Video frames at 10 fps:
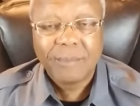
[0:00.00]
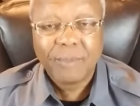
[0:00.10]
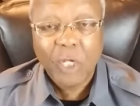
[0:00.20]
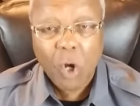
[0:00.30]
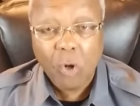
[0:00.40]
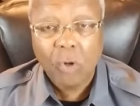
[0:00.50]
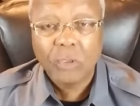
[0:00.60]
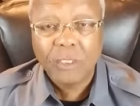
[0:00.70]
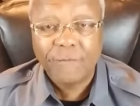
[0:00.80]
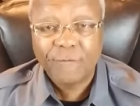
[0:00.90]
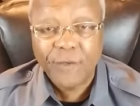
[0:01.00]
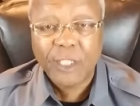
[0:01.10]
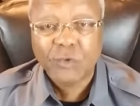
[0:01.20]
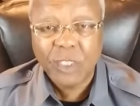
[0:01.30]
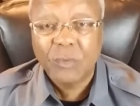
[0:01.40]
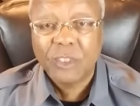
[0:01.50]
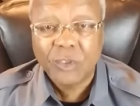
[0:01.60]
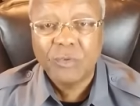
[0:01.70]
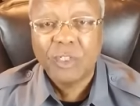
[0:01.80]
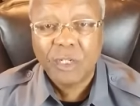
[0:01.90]
behold, the fig tree which
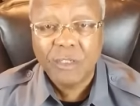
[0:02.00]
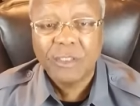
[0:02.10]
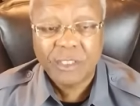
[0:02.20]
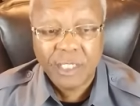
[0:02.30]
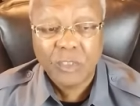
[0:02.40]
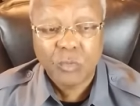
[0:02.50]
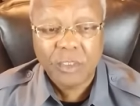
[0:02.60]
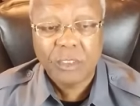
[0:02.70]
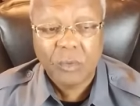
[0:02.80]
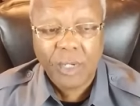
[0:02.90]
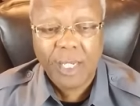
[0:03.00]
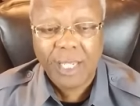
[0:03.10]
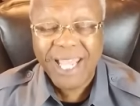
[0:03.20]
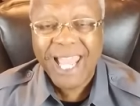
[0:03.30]
you cursed is withered away.